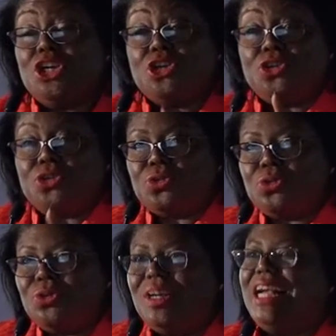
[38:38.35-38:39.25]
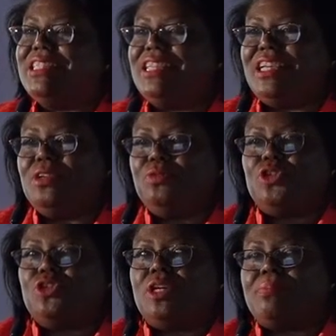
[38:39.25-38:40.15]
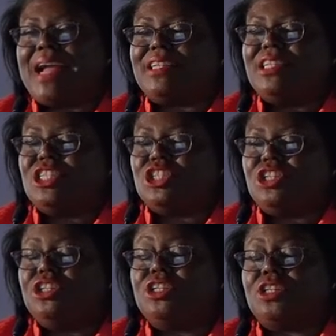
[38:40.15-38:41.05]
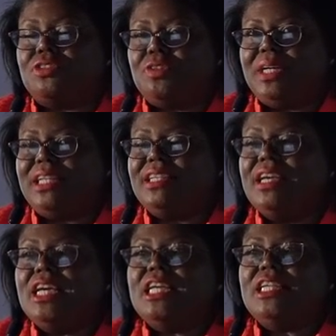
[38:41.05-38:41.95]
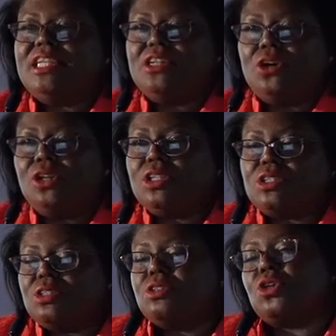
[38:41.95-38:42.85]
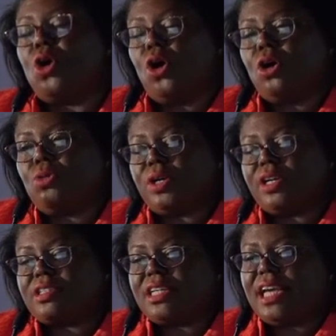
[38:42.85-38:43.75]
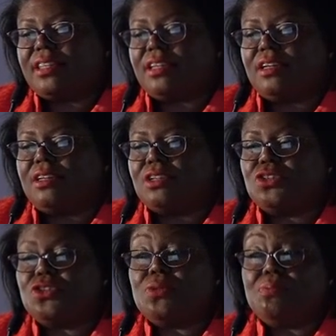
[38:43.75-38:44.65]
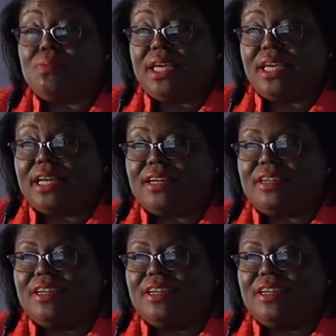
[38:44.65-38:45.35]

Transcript: You, as the individual practitioner, the government, need to all work together to make